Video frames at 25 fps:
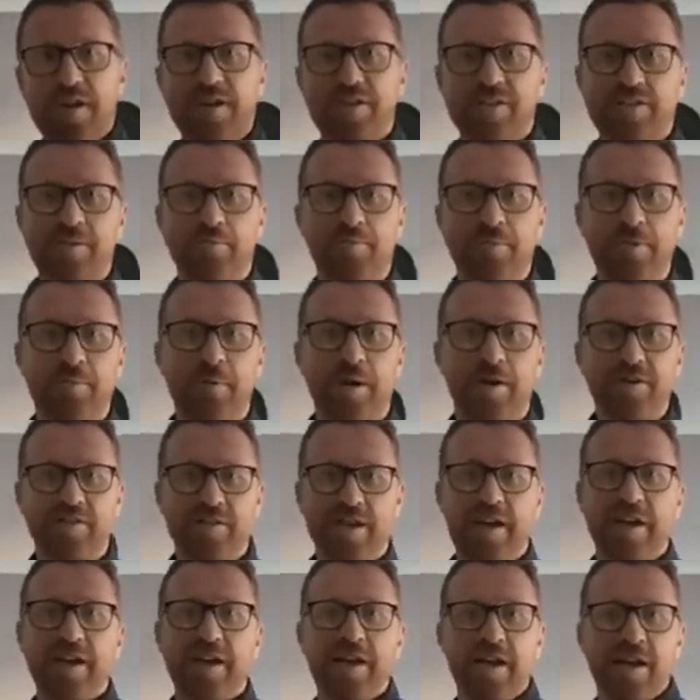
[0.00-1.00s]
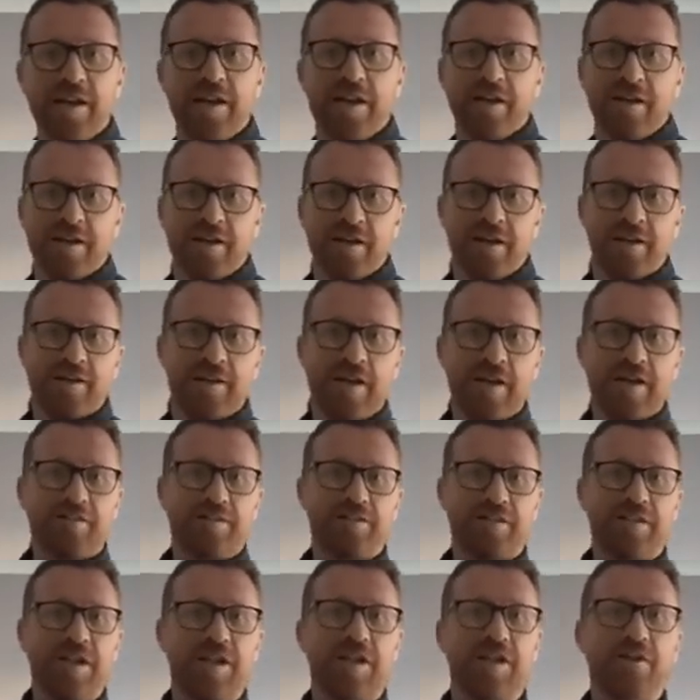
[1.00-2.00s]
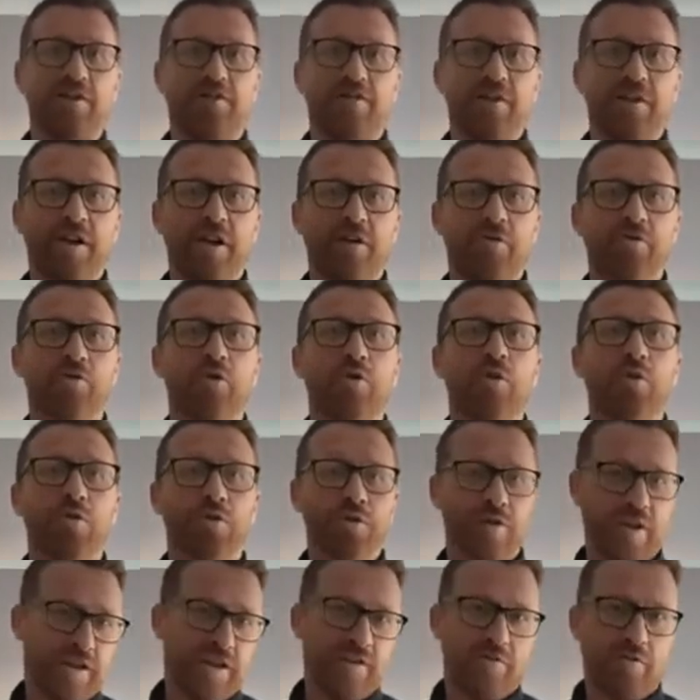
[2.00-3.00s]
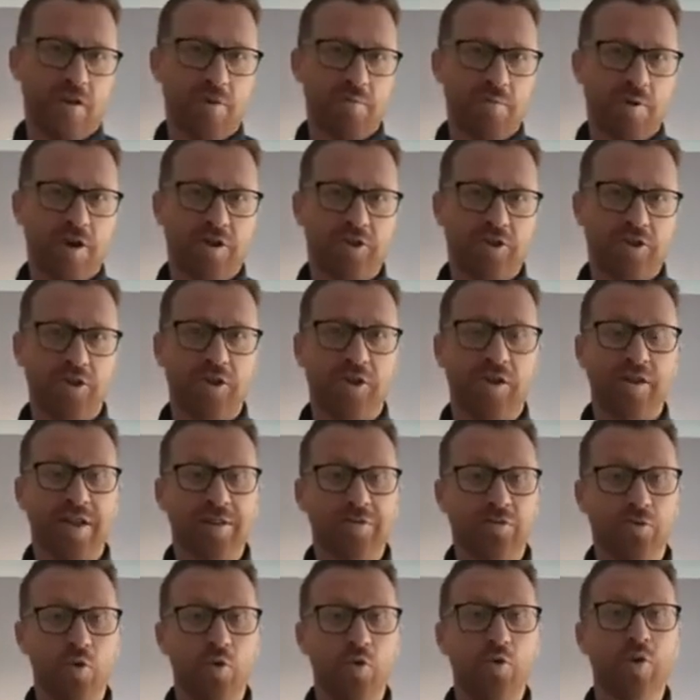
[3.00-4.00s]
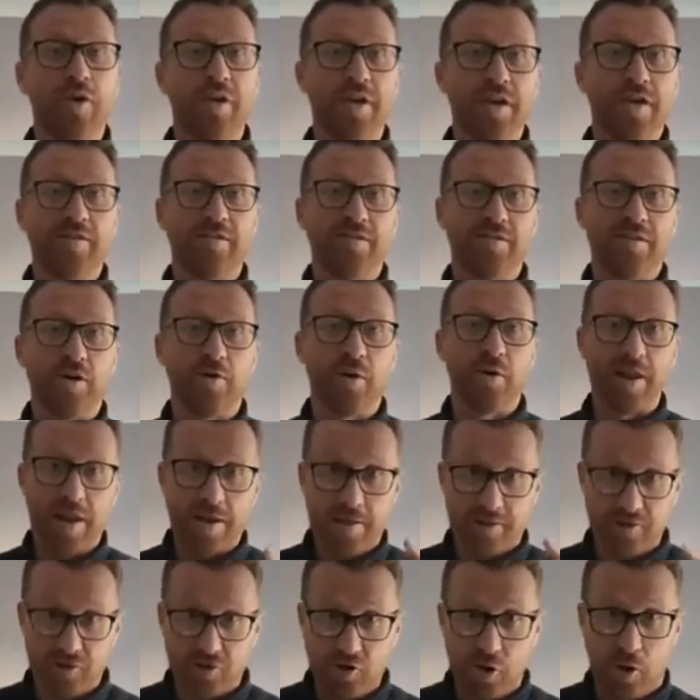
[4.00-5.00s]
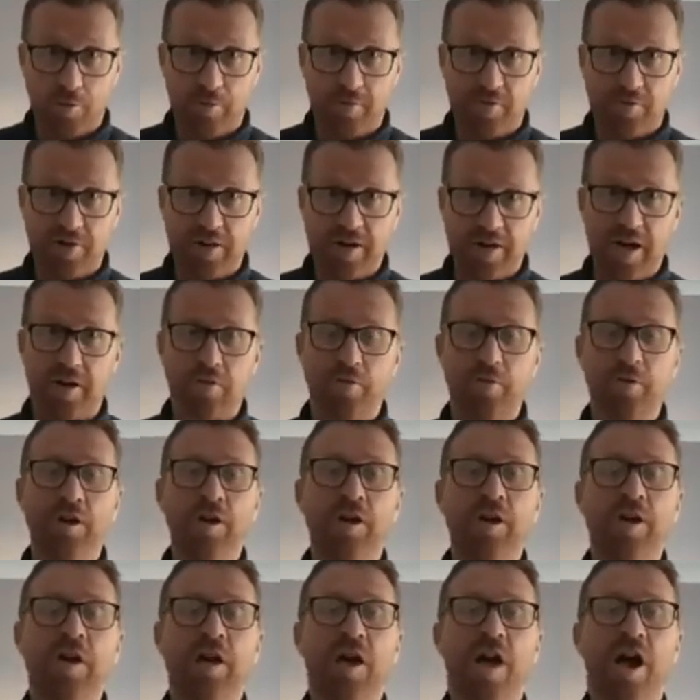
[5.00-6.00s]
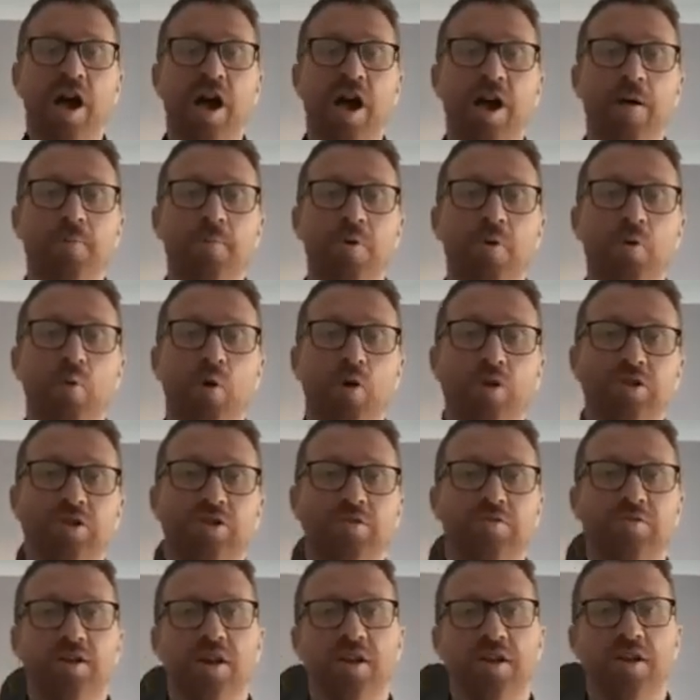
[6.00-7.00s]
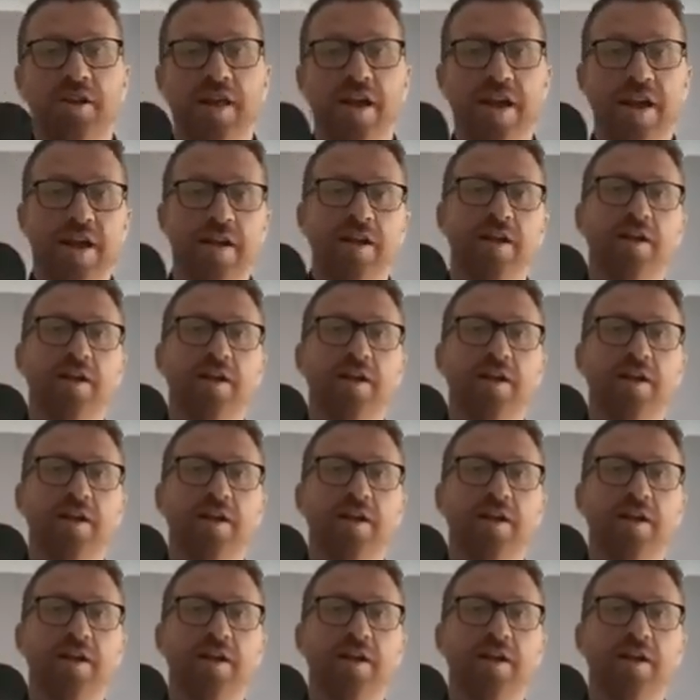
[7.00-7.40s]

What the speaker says: Finish simply by saying, That's the end of the video tour. Thank you very much. That's all you need to do, and then stop the video. Once you've done